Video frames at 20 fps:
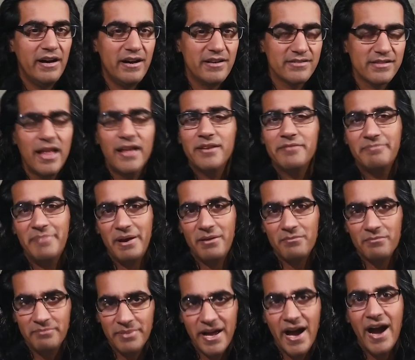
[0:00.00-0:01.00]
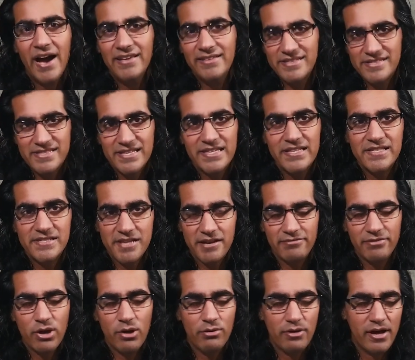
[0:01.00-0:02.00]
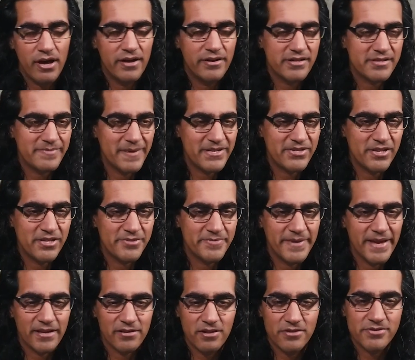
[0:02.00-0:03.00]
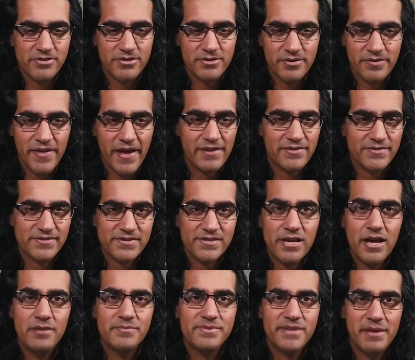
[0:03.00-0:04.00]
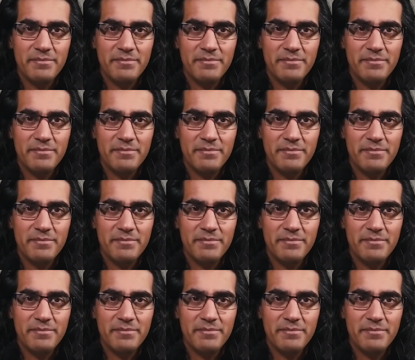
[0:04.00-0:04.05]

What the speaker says: There's a lot of behind the scenes stuff going on, especially as we get closer to 1,000 subs.